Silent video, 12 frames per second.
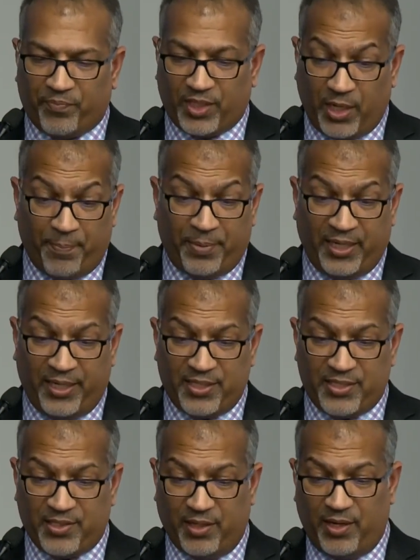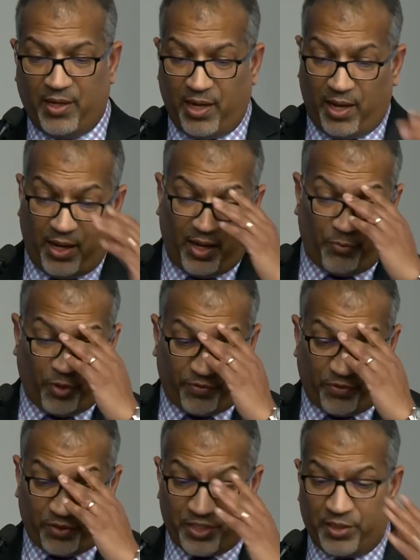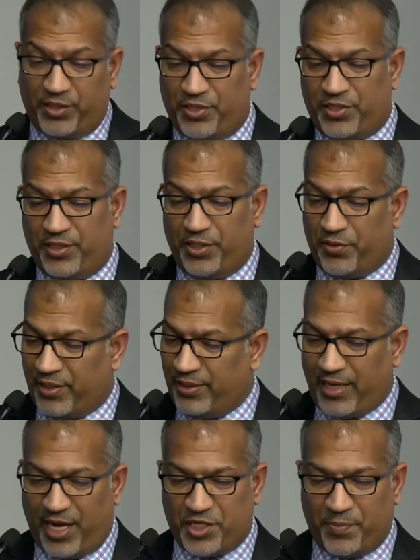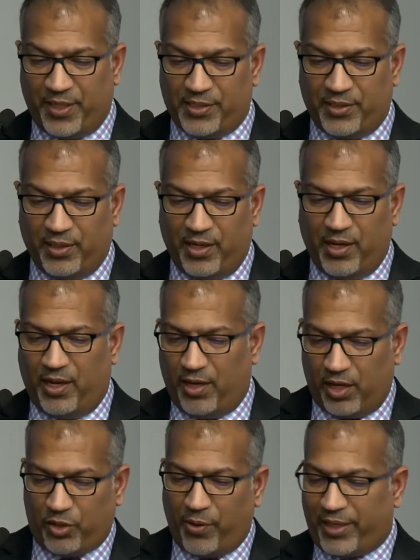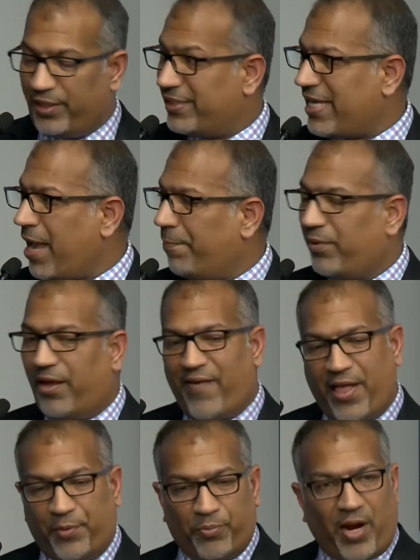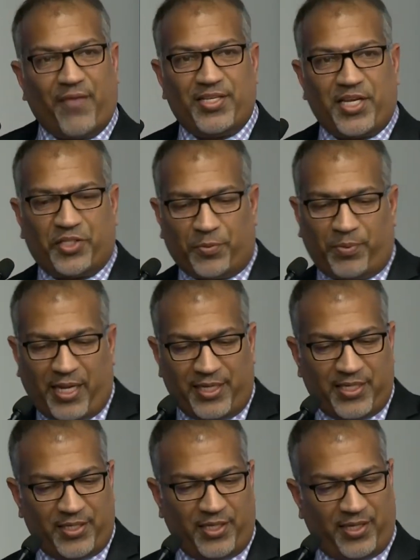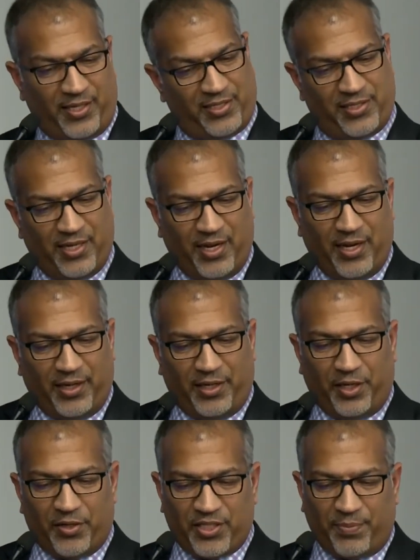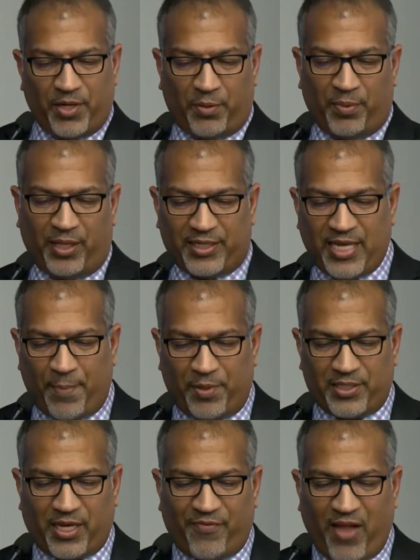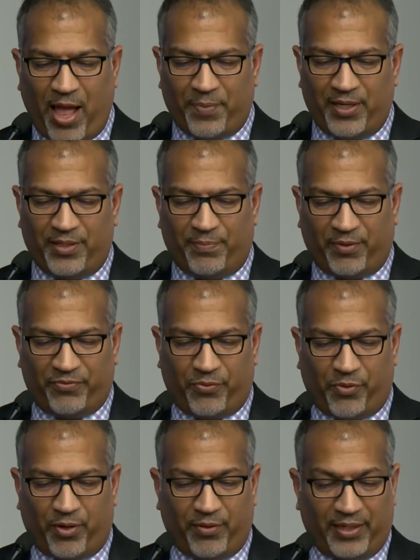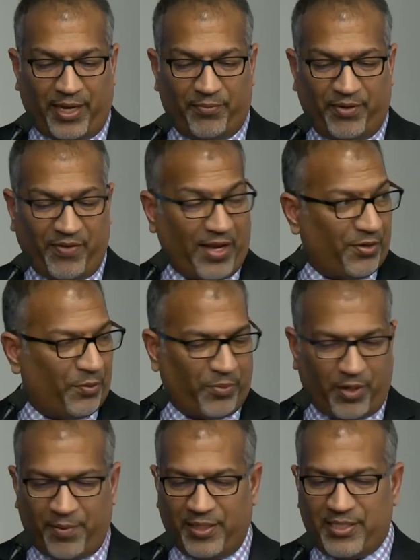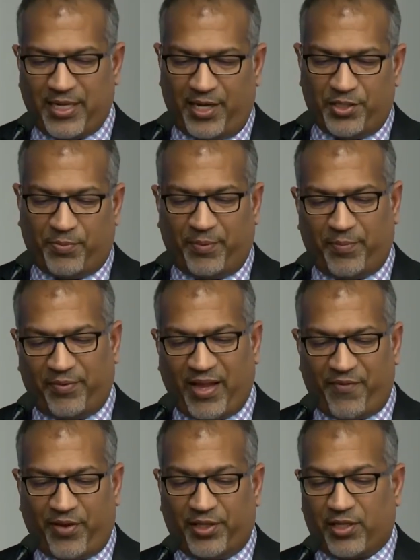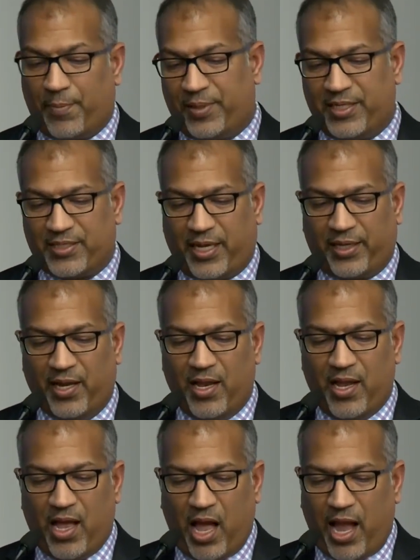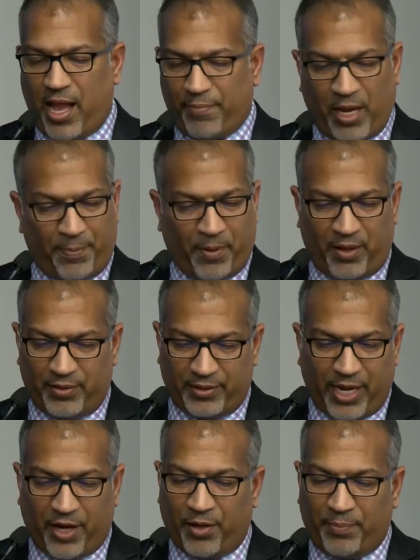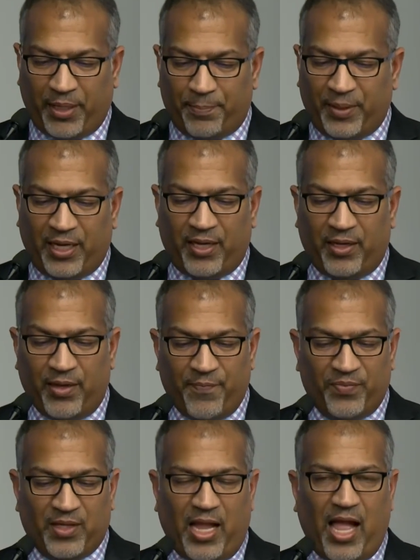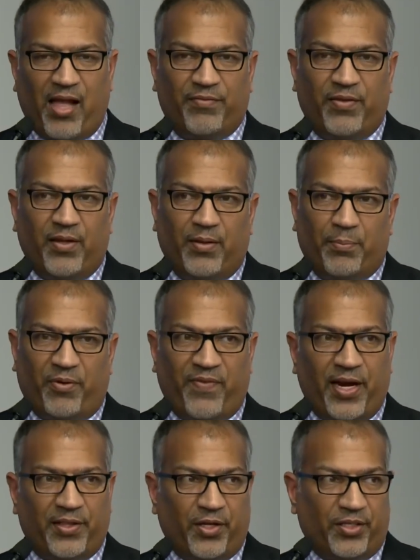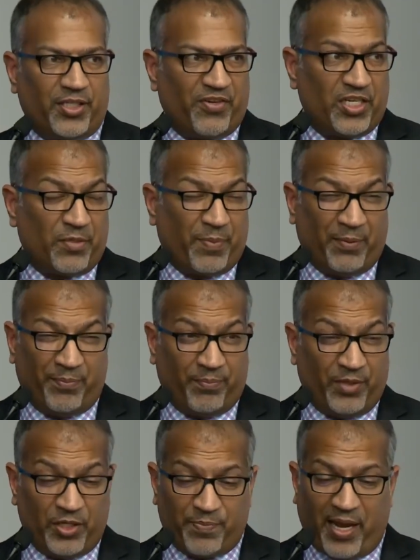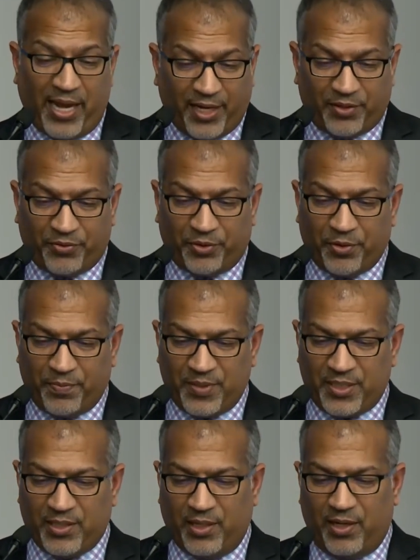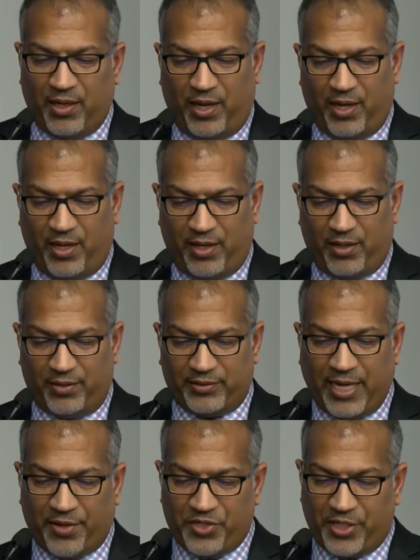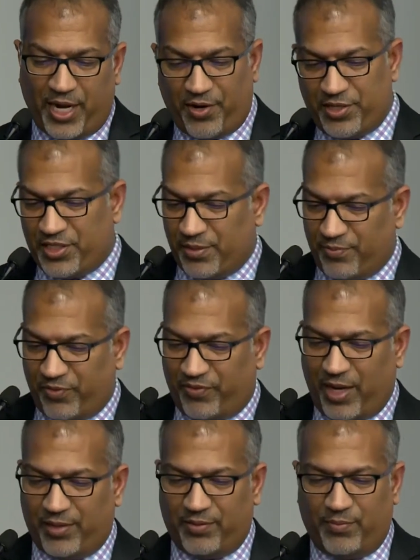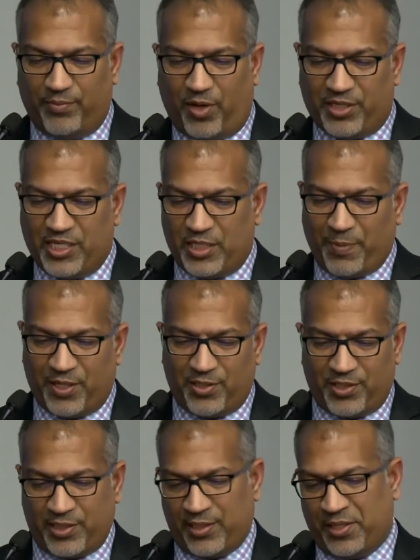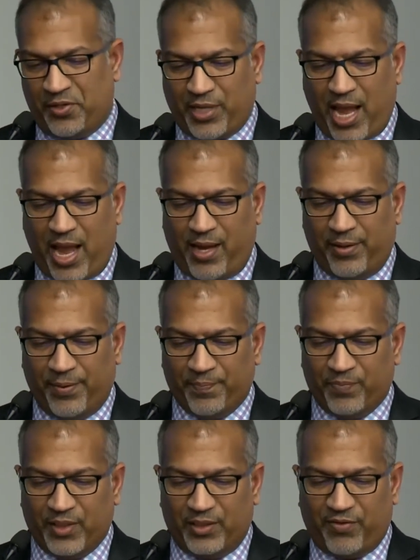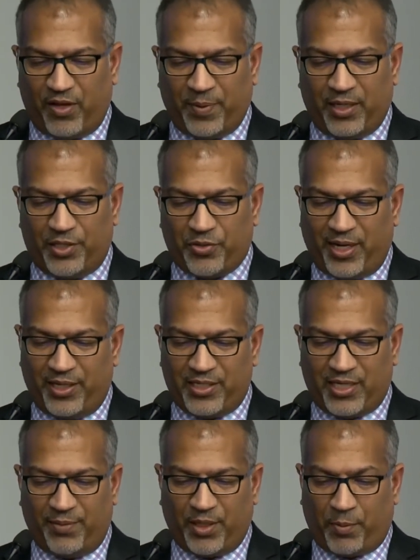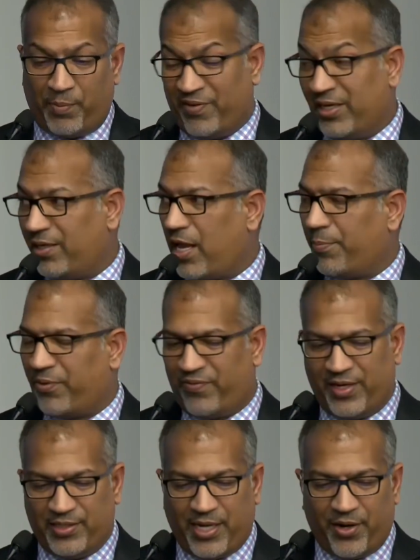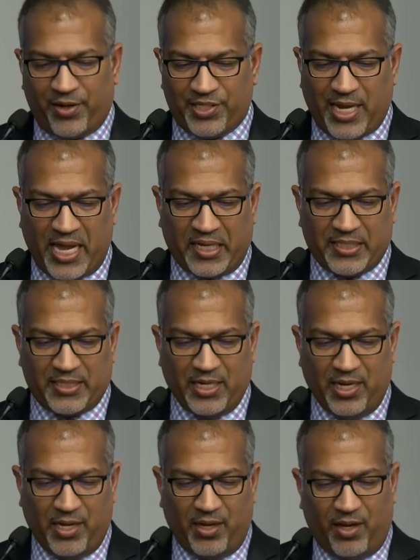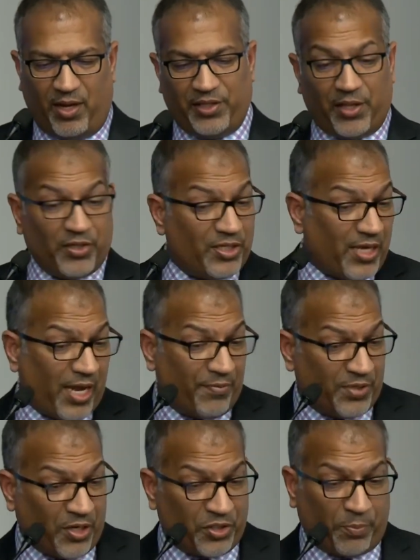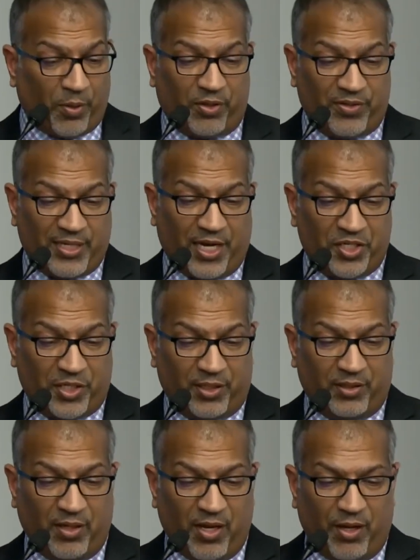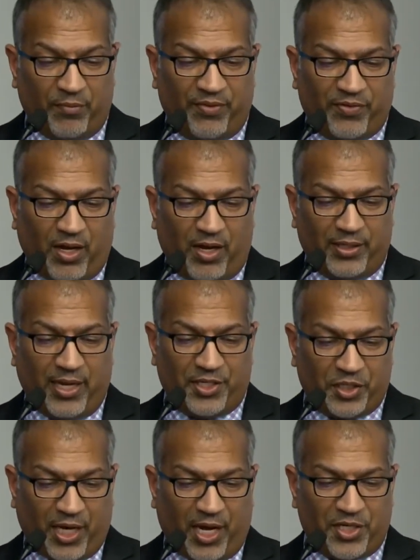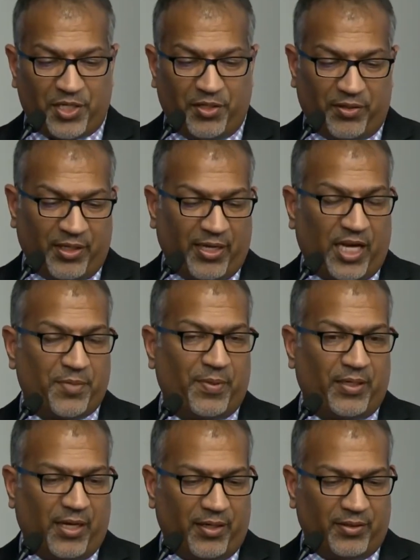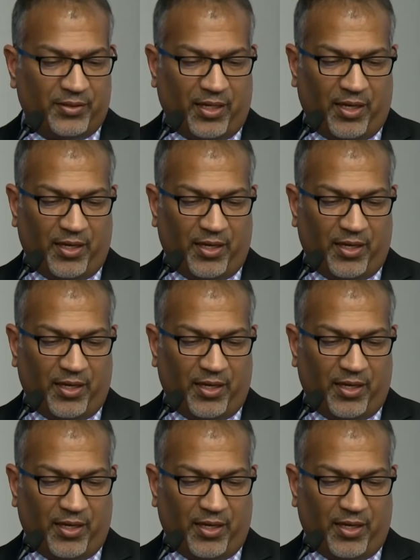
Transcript: companies. Workforce inclusion, youth engagement. A quick example of how the private sector plays into this. Some notable examples that have happened before. Again, we've had Uber on the stage. We have other companies like Hyatt, PayPal, and Airbnb have prevented their services being used by hate groups. Counterterrorism. We've got Marks and Spencer's in the UK developing a training scheme that can help prevent terror attacks. On the other side, social polarization, we've got education, youth engagement, and